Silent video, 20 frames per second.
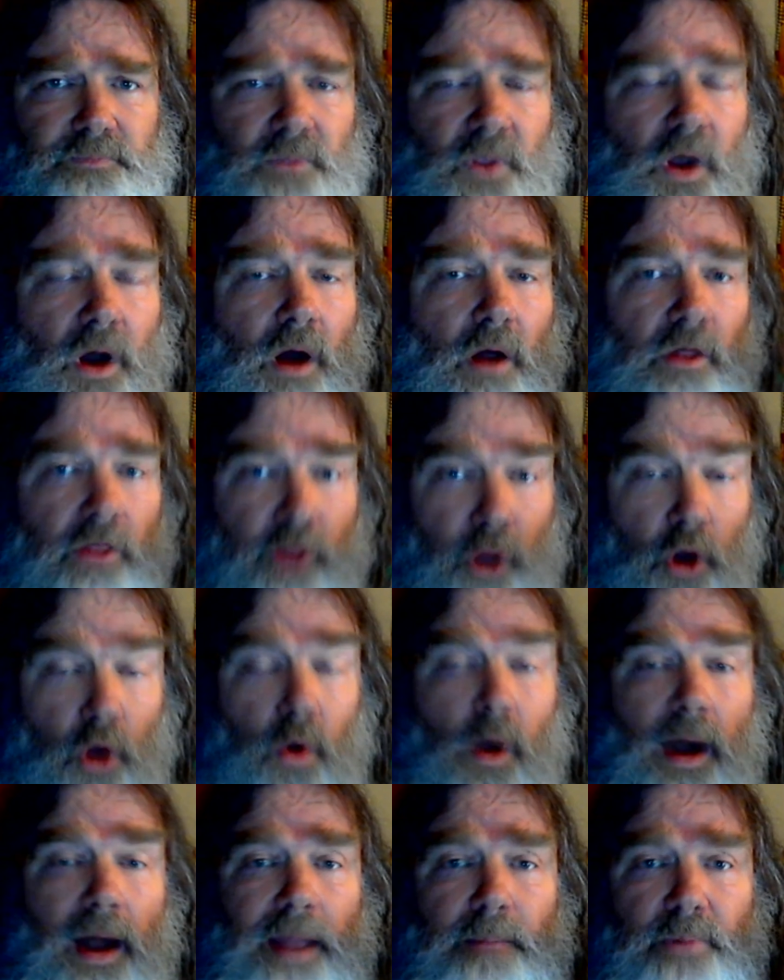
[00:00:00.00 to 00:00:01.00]
Although
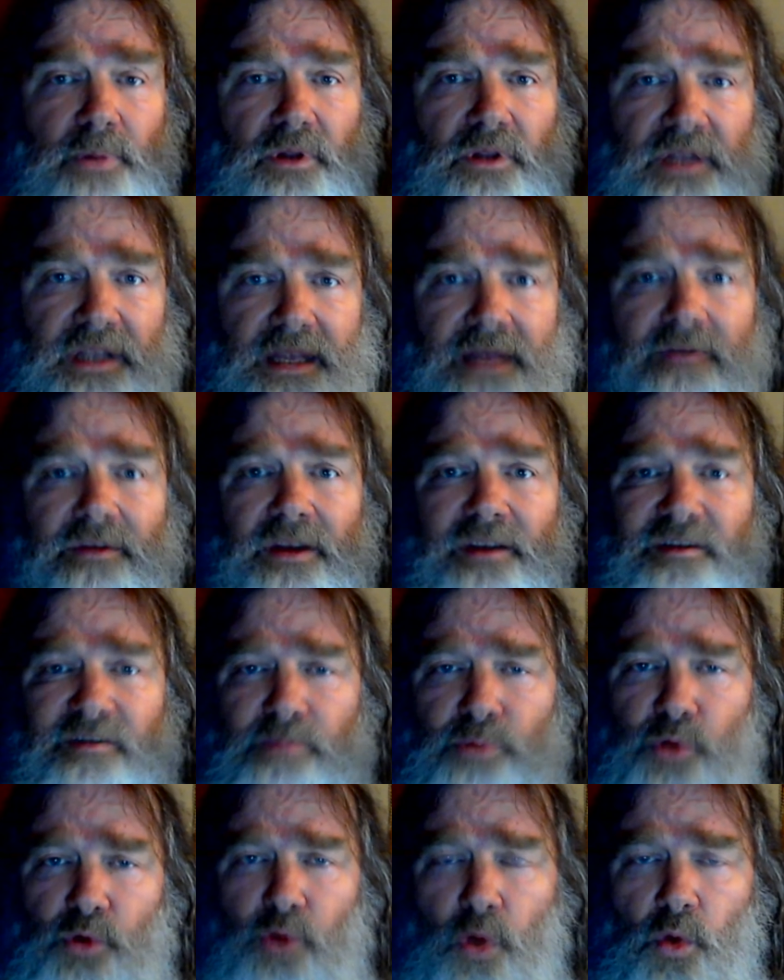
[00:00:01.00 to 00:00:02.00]
I believe it's
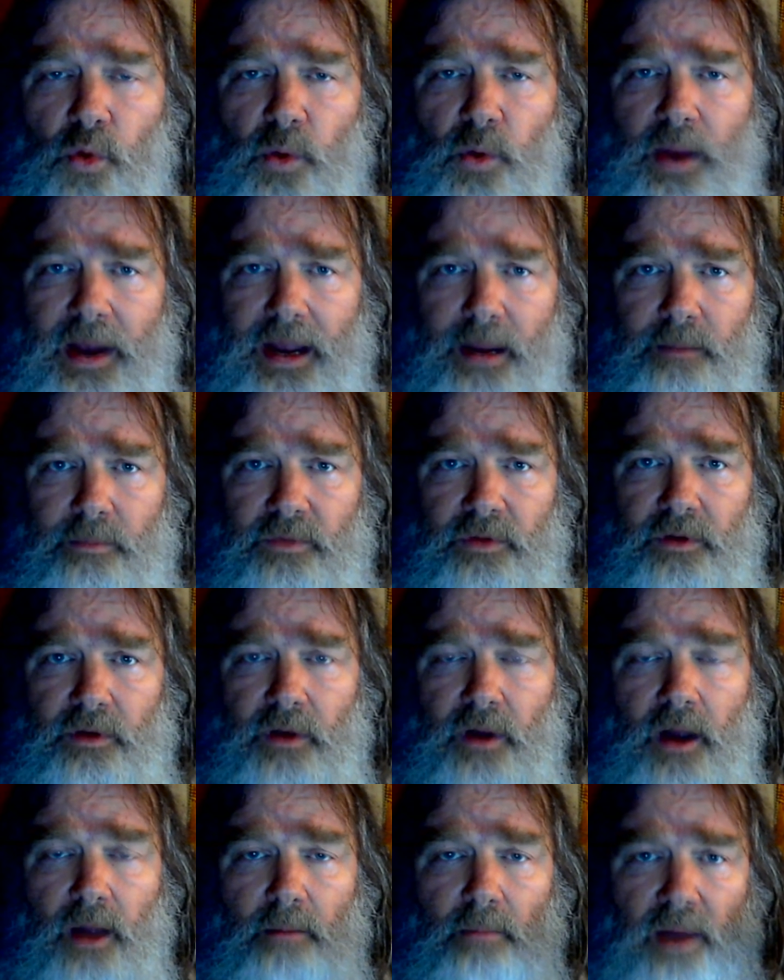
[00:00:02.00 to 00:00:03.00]
programmed
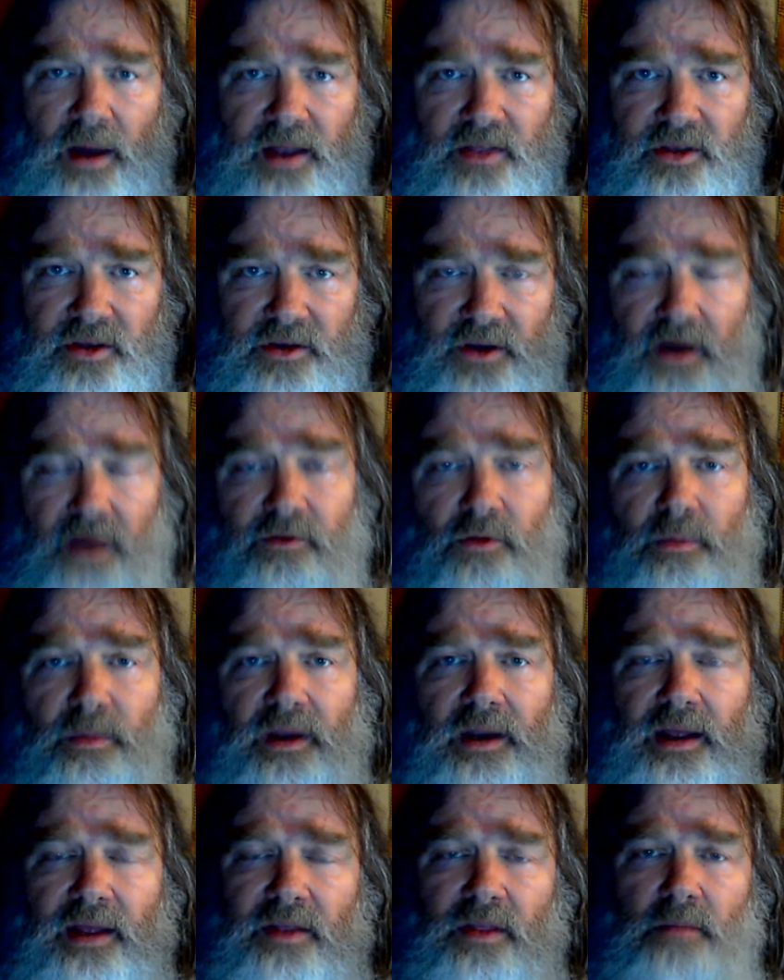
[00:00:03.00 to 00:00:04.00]
by the
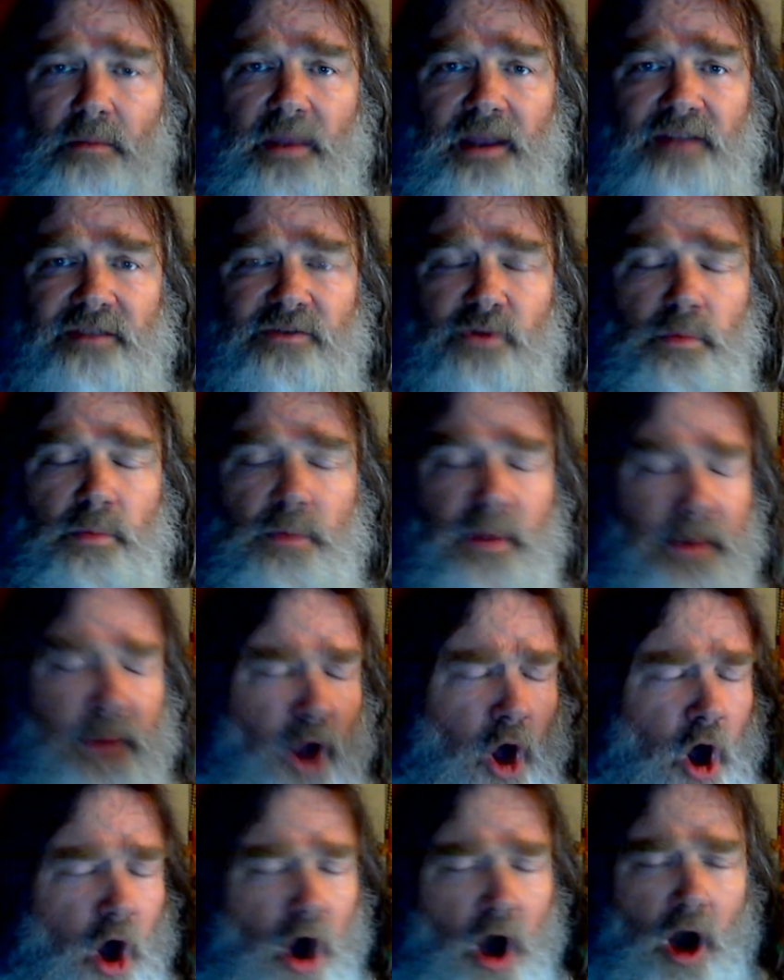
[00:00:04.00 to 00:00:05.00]
government and the mainstream media.
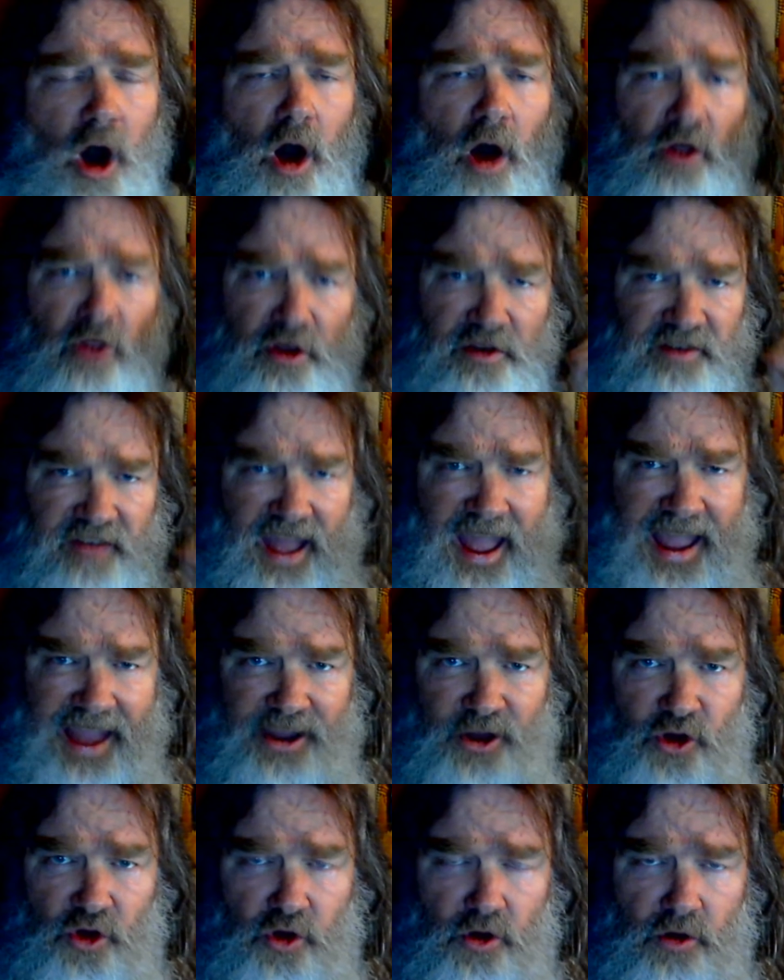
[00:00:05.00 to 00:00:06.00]
All this
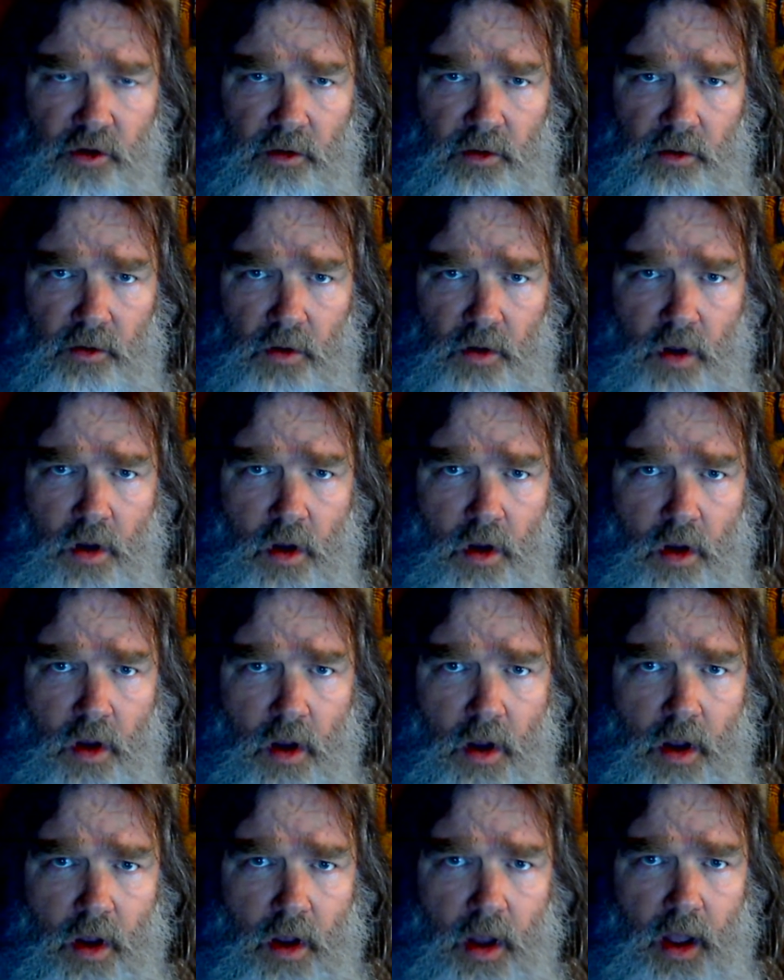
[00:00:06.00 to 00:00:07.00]
anger
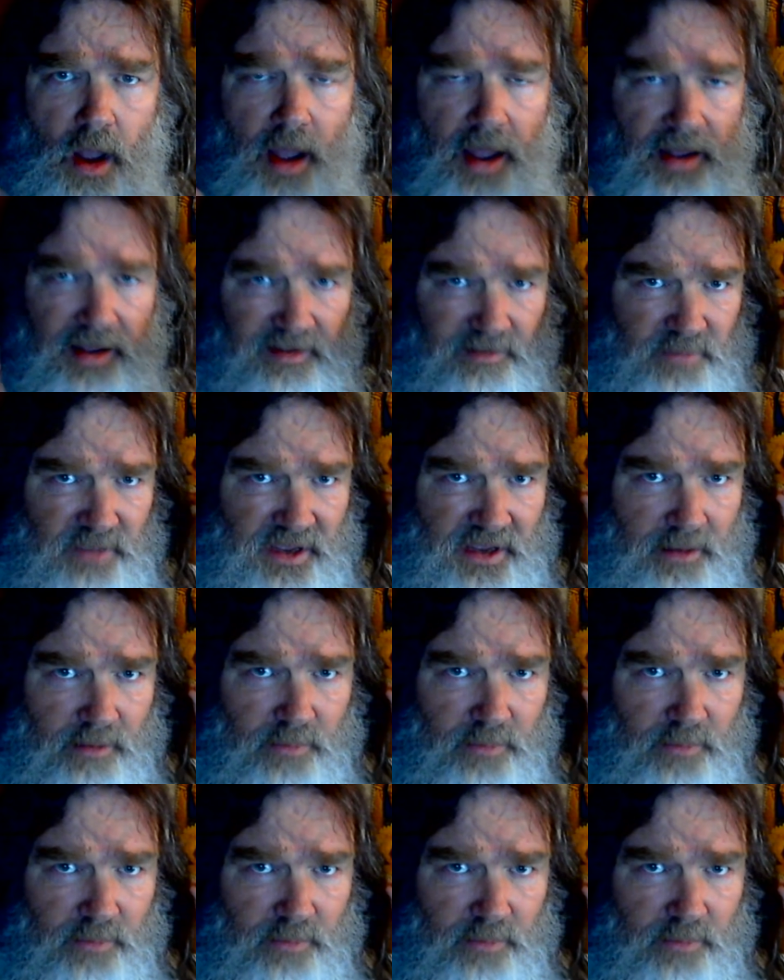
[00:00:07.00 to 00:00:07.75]
is being